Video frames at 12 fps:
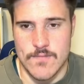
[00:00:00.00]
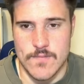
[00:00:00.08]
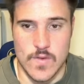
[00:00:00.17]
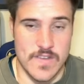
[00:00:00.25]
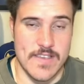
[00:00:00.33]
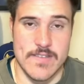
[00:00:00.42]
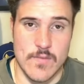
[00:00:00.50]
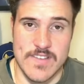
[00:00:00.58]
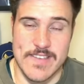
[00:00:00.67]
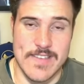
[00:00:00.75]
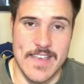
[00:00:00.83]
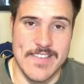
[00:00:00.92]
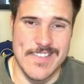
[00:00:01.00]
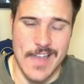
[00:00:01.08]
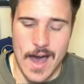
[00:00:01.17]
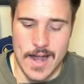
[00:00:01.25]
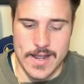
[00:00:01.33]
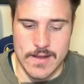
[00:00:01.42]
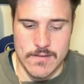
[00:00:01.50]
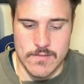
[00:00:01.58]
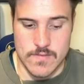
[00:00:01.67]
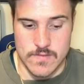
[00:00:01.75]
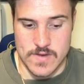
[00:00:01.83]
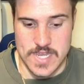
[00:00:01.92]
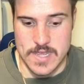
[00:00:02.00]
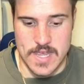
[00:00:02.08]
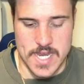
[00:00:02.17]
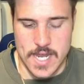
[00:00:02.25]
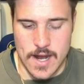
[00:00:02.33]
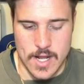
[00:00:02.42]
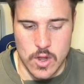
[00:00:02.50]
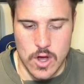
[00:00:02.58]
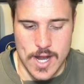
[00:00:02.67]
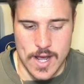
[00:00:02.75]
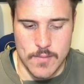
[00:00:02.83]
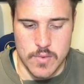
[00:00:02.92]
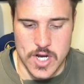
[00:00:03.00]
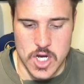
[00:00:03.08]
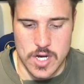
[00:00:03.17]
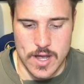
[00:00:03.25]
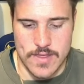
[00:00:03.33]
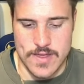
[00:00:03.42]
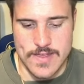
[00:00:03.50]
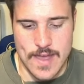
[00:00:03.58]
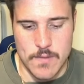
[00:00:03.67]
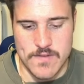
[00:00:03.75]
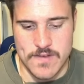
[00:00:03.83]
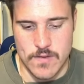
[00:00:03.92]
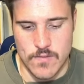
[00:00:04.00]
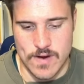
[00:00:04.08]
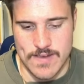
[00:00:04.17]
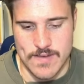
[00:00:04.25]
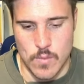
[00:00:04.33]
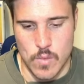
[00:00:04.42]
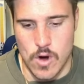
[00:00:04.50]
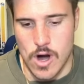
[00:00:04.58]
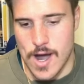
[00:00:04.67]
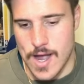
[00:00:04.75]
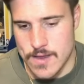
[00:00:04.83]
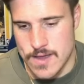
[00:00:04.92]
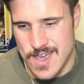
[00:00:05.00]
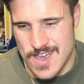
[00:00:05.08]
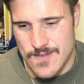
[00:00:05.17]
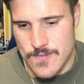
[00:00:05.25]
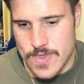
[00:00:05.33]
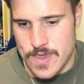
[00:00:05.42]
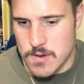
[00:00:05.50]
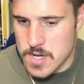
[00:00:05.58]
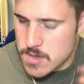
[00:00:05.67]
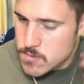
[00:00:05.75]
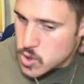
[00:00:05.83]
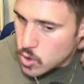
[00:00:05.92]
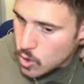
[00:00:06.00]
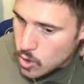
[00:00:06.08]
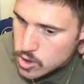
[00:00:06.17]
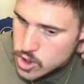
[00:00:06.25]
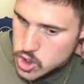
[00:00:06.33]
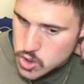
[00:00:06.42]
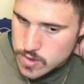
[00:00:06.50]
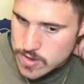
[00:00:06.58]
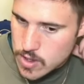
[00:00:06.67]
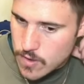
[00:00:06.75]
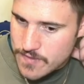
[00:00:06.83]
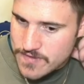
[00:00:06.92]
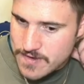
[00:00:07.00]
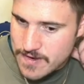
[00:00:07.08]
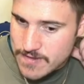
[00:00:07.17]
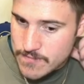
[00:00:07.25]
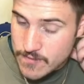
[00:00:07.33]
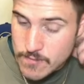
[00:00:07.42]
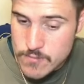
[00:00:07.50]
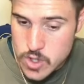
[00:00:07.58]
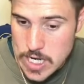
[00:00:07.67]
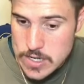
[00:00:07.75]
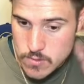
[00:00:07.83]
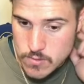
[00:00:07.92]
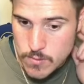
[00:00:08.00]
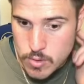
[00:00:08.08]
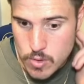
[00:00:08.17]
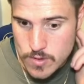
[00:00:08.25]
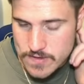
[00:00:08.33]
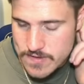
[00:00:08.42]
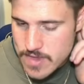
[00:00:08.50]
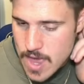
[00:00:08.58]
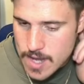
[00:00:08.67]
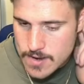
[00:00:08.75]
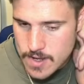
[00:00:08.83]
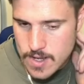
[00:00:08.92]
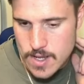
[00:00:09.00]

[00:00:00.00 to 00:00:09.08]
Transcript: Was in their starting lineup, which I think that was the reason why there was some talk during the offseason from genuine reporters that